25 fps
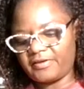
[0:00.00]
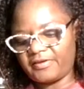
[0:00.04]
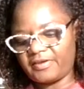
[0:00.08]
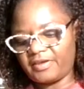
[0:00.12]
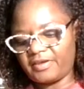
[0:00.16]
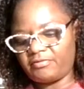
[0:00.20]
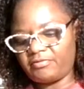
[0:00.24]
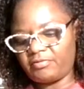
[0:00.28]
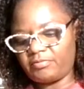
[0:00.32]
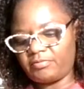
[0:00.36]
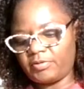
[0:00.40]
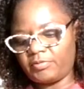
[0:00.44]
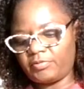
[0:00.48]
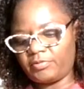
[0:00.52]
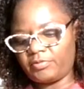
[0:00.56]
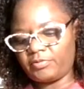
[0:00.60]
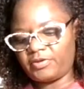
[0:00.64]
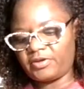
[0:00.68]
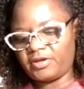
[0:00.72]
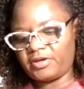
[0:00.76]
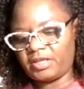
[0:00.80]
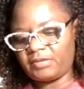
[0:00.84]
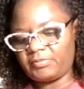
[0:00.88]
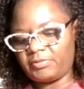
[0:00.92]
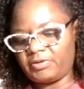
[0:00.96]
I can't remember
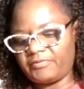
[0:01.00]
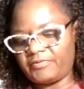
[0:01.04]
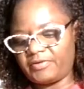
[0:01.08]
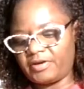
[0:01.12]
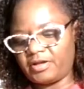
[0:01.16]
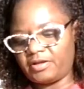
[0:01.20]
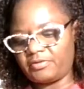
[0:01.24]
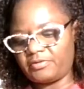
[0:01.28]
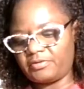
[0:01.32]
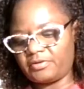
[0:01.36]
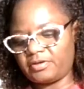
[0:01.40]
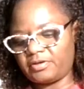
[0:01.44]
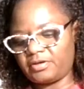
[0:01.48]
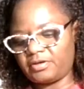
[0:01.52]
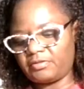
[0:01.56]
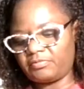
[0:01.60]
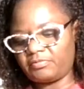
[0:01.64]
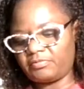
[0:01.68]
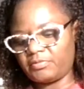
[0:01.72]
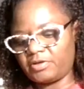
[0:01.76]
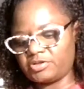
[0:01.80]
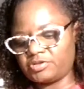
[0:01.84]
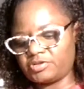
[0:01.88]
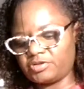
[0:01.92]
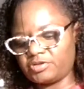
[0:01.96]
the name of it. I'll look it up,
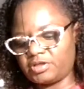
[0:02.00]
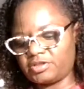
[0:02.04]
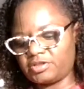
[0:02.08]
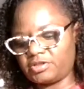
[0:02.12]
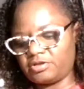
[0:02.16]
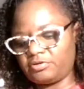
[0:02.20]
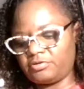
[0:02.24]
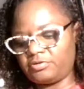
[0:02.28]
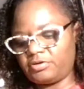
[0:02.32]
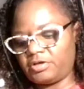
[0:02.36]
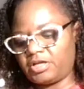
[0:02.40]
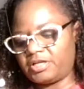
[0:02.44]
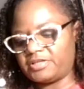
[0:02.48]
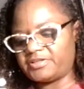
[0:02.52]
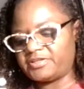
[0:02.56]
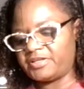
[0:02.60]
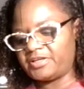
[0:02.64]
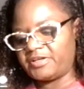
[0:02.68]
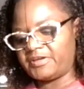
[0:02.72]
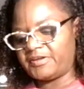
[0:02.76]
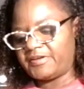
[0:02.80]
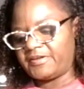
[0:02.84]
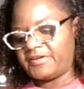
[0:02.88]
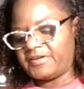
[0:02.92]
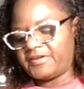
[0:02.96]
make sure I tell you guys
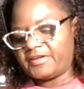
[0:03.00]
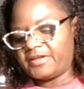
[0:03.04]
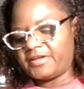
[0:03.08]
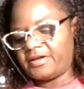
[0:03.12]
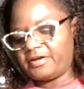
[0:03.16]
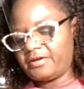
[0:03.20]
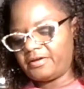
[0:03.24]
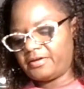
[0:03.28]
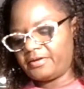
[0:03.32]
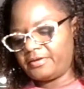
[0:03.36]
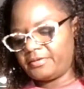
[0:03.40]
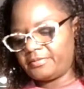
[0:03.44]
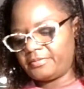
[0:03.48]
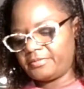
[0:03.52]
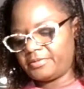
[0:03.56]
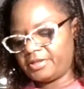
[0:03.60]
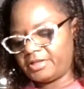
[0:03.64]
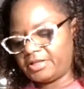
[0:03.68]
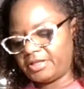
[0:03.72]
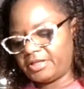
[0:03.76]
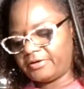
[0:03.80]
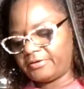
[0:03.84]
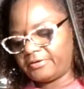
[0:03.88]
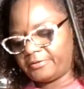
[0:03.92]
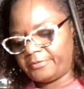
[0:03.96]

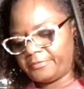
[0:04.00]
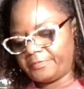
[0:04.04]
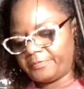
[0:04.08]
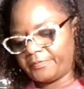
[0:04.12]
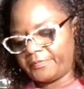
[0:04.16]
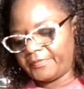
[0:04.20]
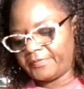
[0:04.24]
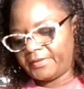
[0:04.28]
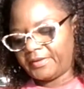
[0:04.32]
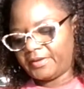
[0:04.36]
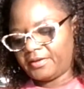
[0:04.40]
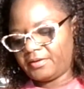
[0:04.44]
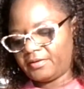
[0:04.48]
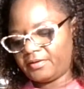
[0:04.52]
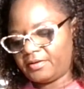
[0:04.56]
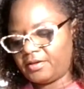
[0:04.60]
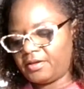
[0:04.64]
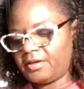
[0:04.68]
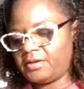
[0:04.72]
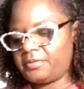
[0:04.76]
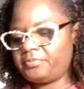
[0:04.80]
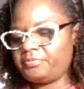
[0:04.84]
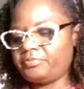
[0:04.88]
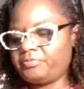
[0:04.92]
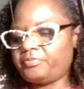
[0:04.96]
later.
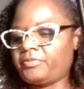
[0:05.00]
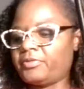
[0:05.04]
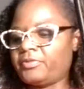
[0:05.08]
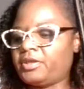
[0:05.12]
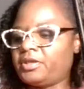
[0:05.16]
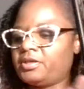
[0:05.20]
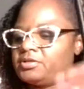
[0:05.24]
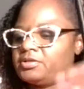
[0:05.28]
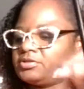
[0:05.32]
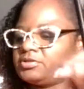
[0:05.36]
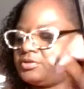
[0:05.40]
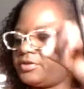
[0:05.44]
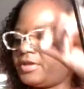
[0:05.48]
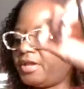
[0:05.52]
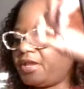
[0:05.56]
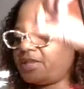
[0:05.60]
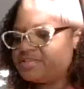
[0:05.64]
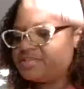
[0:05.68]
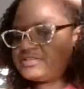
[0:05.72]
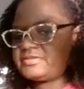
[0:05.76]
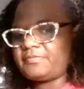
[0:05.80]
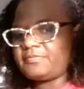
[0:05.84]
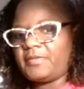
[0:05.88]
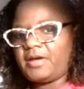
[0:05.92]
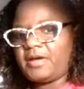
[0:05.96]
Okay, so
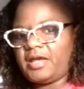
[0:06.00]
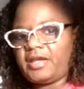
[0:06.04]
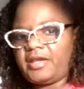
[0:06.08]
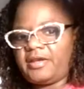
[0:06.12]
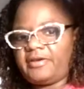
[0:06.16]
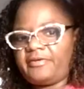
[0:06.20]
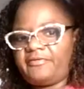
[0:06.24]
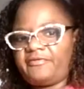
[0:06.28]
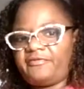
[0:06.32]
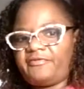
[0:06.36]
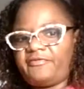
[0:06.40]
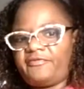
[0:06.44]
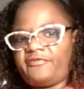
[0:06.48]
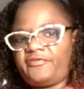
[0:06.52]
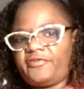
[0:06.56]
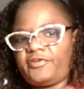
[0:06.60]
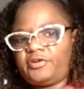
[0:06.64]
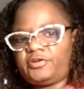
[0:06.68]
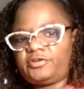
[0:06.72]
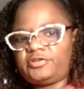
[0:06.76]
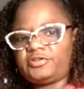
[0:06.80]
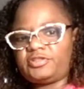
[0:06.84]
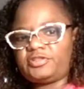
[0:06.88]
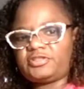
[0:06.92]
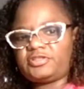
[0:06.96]
that's my
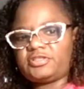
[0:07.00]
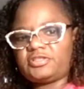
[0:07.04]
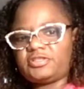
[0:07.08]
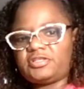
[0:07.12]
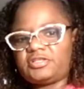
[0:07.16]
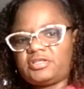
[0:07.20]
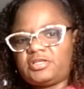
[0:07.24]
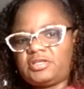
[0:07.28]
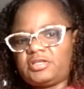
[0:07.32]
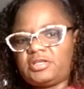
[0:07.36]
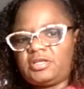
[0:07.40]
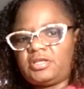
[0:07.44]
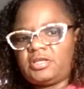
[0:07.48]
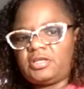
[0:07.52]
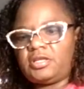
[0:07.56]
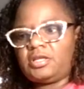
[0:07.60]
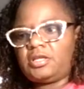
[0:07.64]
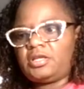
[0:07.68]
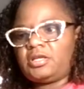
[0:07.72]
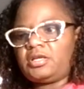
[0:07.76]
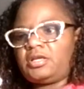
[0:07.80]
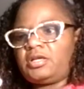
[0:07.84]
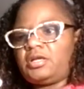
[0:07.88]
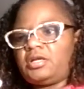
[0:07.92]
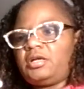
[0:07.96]
first
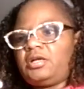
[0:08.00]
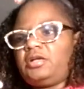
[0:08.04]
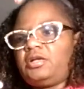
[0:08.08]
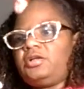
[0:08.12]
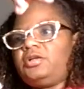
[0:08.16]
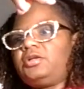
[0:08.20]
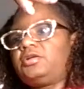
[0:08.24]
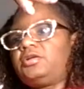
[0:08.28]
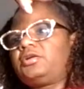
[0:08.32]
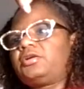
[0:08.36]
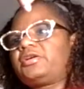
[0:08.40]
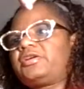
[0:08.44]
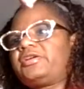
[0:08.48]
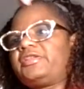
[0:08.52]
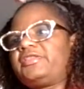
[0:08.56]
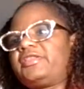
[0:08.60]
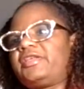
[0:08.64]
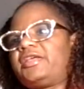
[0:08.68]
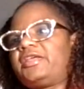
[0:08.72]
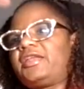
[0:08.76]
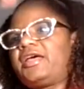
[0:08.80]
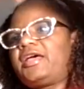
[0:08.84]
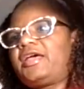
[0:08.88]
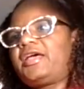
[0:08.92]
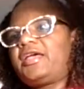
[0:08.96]
hook
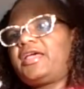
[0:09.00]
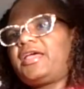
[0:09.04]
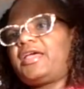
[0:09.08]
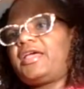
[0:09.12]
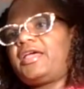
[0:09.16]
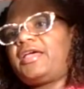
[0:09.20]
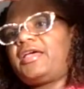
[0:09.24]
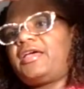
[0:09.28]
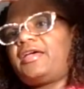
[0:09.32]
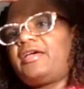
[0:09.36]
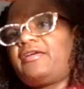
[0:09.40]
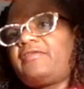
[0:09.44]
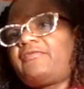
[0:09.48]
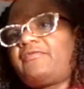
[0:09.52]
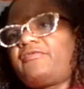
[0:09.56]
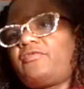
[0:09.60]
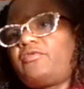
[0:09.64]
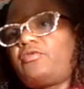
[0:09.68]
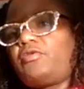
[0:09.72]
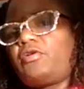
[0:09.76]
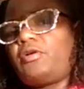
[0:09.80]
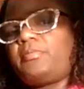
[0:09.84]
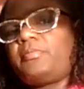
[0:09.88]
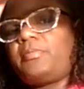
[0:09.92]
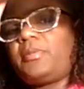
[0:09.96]
that I have
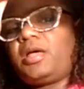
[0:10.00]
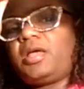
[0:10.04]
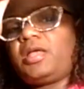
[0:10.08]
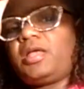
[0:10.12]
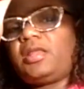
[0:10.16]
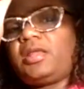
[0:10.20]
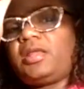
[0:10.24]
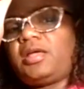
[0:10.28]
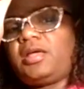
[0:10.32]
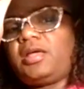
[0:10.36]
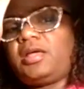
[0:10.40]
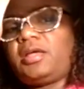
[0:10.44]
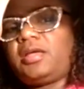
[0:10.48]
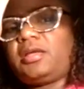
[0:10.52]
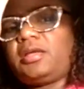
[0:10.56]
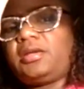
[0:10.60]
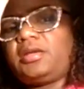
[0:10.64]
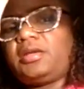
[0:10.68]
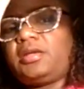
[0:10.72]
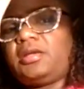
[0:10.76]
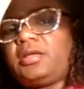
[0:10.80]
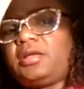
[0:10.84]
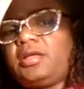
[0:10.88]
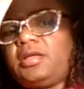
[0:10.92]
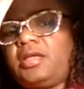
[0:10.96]
on my
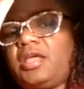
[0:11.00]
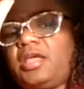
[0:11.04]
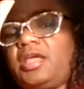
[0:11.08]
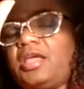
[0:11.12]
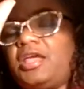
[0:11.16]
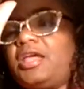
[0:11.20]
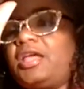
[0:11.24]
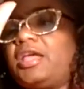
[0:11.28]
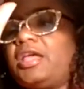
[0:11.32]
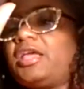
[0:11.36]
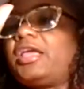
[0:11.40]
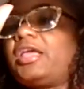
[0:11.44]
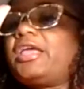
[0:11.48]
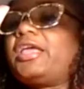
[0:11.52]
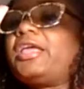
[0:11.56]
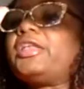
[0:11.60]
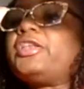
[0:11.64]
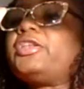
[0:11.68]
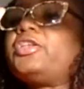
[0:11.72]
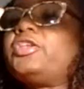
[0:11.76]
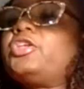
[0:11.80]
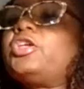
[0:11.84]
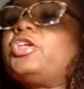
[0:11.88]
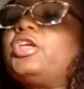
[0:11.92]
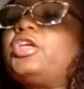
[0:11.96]
line,
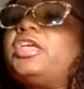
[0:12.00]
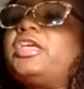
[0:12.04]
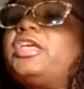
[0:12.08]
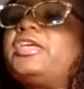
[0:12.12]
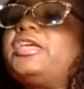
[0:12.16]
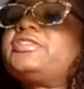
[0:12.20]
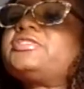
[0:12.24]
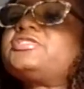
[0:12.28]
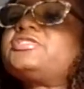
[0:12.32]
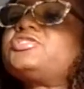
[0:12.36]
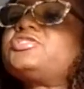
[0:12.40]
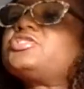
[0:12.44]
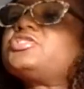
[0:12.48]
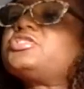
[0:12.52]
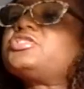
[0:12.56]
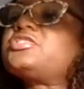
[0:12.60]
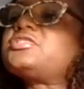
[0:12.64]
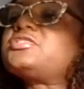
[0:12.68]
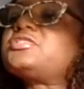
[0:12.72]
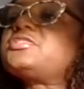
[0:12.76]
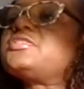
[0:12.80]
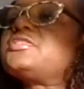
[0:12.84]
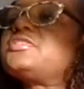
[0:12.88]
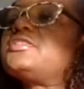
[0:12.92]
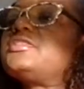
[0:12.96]
and it's
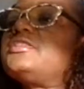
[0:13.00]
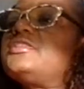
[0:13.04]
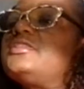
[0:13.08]
just